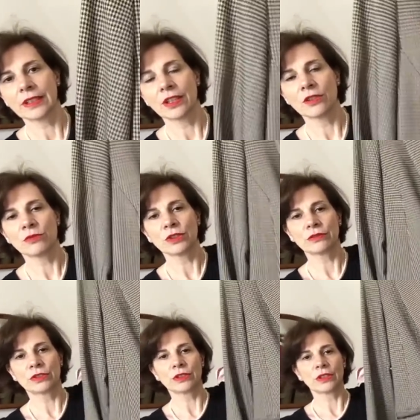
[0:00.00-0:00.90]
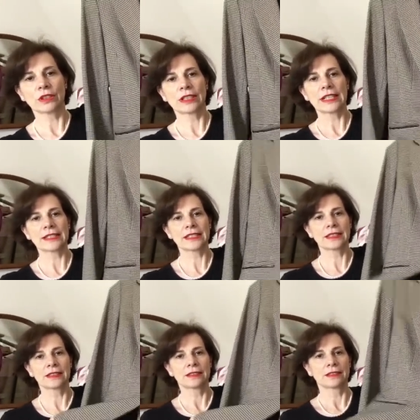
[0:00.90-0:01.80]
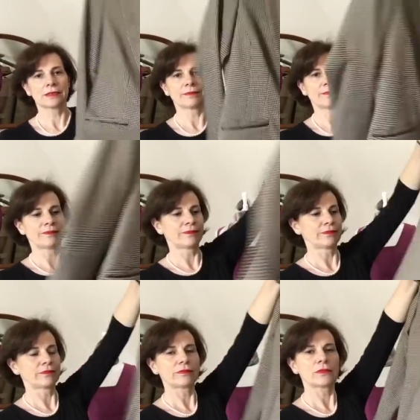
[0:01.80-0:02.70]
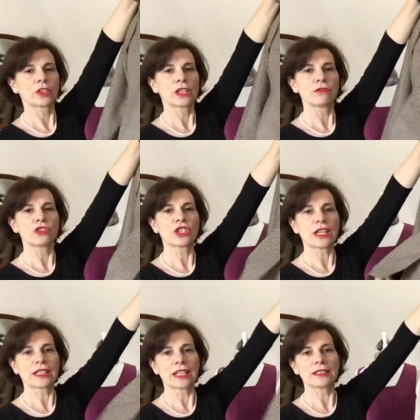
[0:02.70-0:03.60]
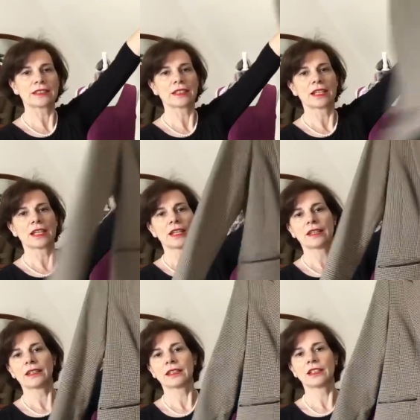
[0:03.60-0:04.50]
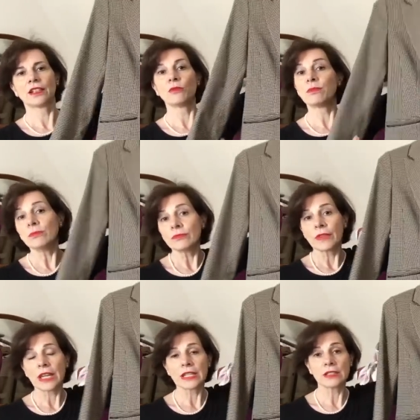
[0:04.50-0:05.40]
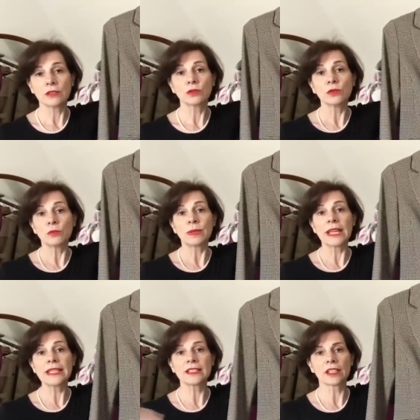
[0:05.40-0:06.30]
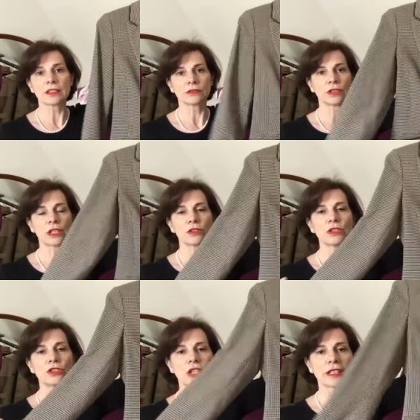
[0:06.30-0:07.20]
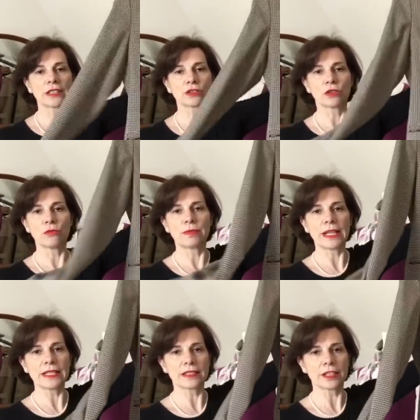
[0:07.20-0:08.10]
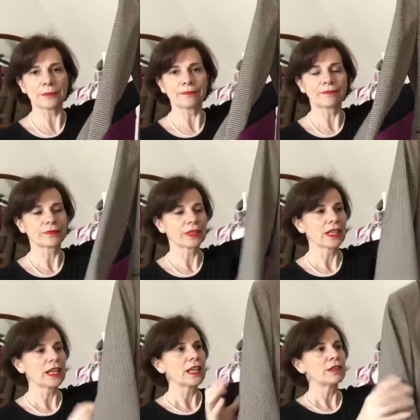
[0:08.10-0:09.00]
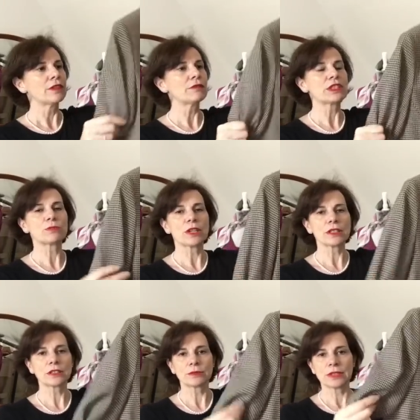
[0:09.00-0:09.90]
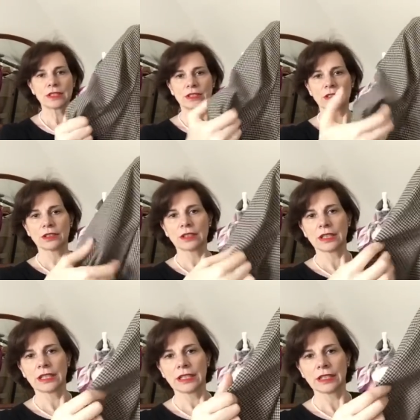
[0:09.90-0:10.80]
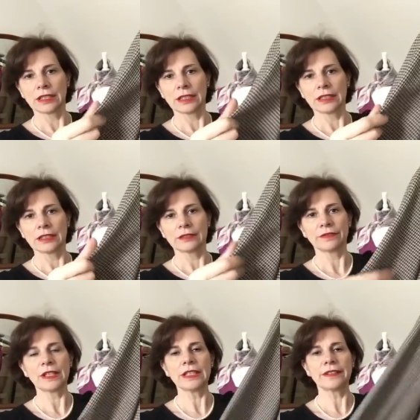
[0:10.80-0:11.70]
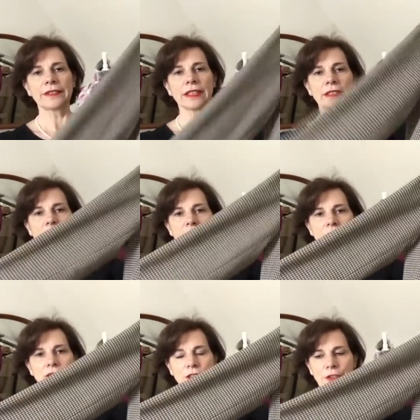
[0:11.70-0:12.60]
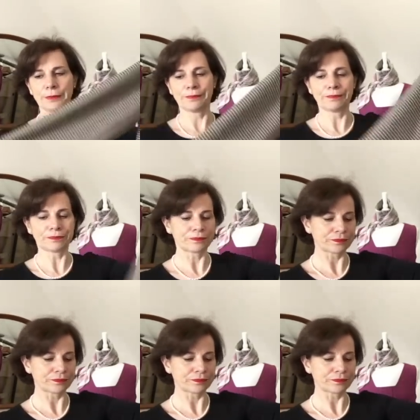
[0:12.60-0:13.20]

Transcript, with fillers: uh, one of the uh, classic uh, kind of jacket um, uh, or blazer. You can call it a jacket or a blazer. Very smart, but it's a fairly thin um,